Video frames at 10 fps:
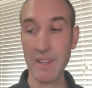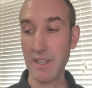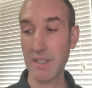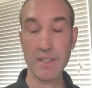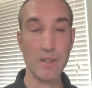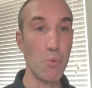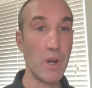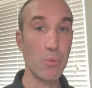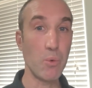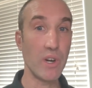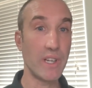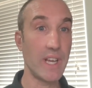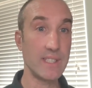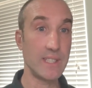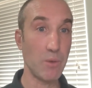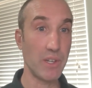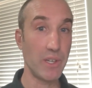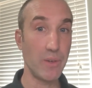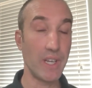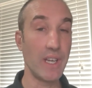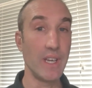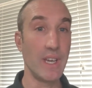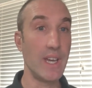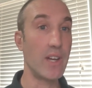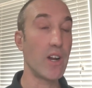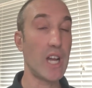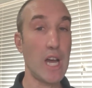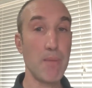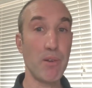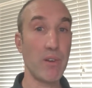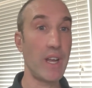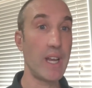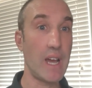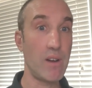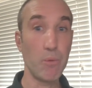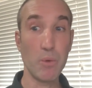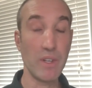the one word test that we're doing in our copy right now,